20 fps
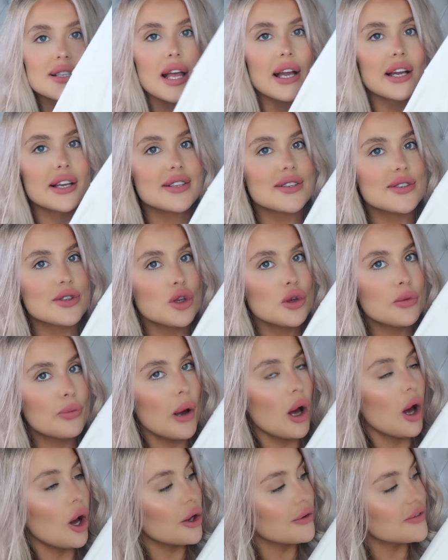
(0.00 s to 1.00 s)
is like a
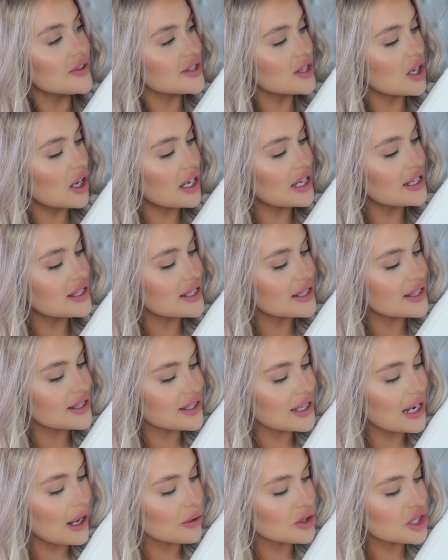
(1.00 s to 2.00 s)
super oversized
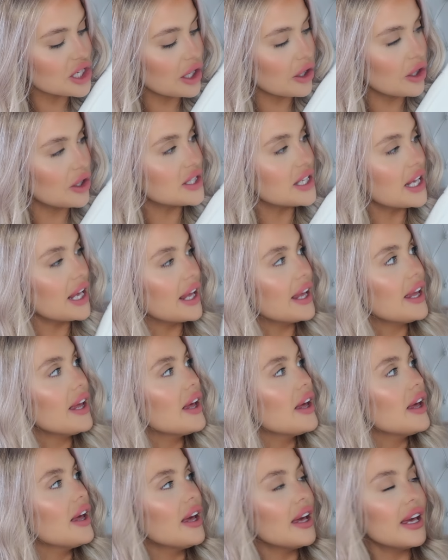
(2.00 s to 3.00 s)
slouchy
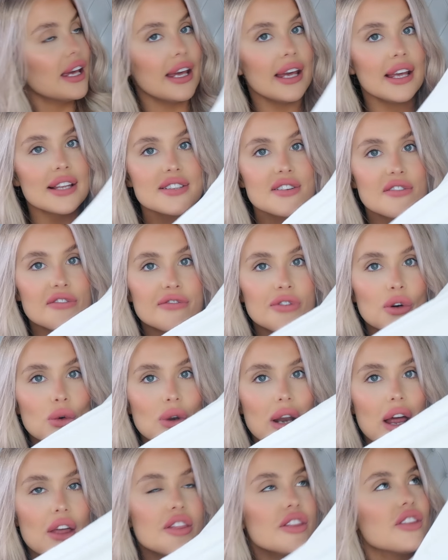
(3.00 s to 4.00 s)
hoodie. It's
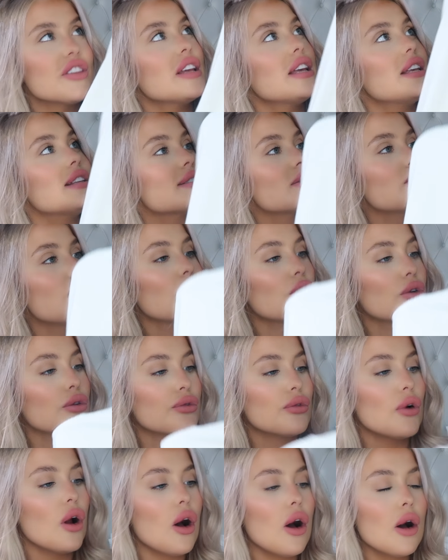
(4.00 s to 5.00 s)
full length, it's not
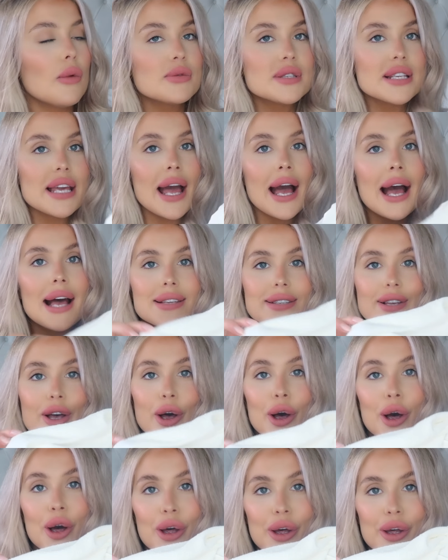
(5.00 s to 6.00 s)
cropped, it has a
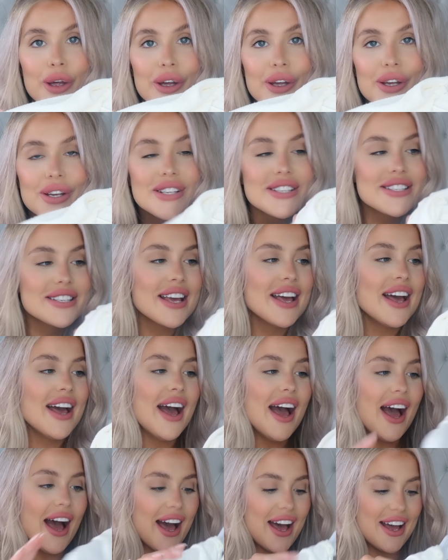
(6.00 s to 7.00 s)
hood.
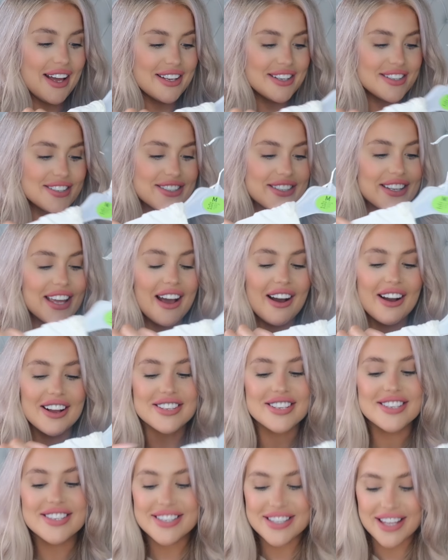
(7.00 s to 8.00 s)
And yeah, I
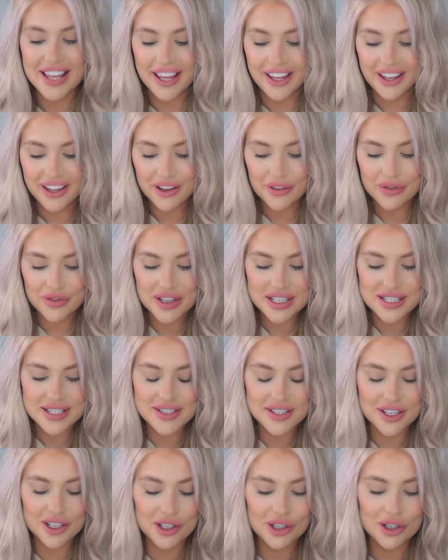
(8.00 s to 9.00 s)
just think this
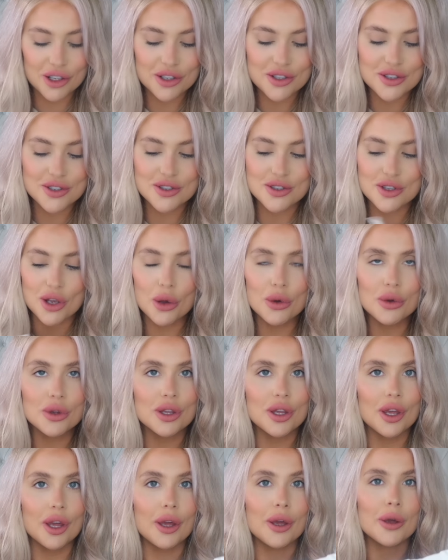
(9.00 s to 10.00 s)
is gonna look so
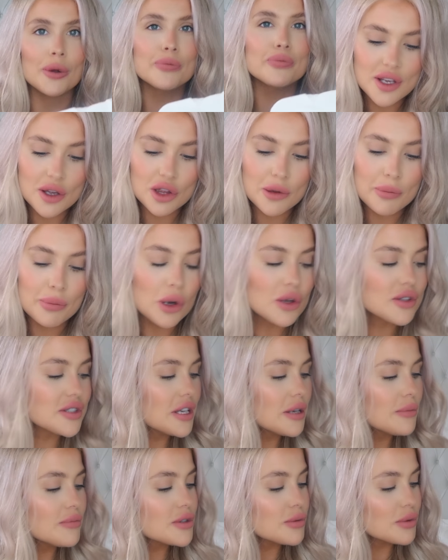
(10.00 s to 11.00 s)
cute. So the
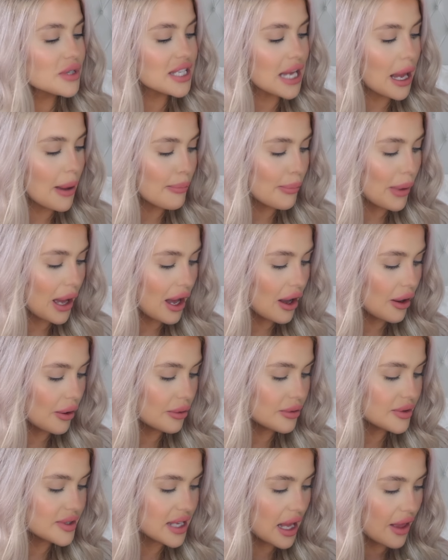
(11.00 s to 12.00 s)
bottoms were
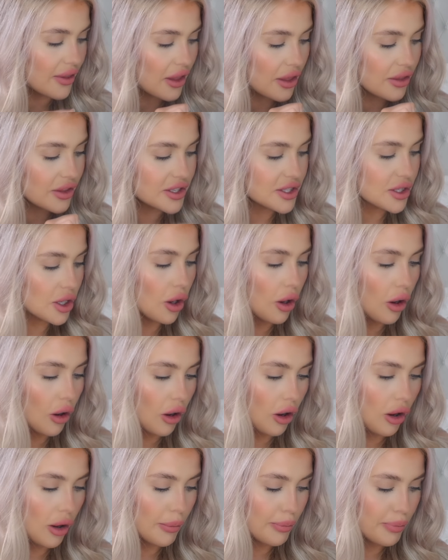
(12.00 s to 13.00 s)
£10 and then the
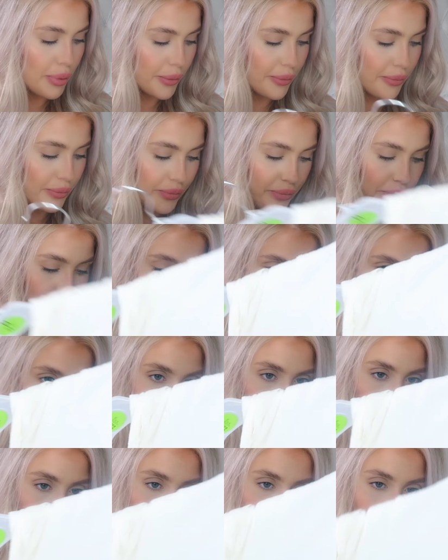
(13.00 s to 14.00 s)
top
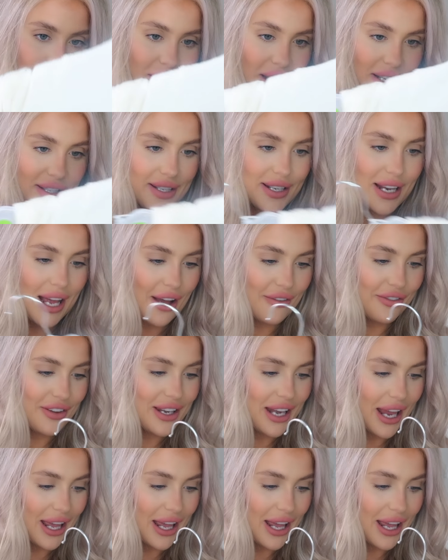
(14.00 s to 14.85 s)
doesn't have a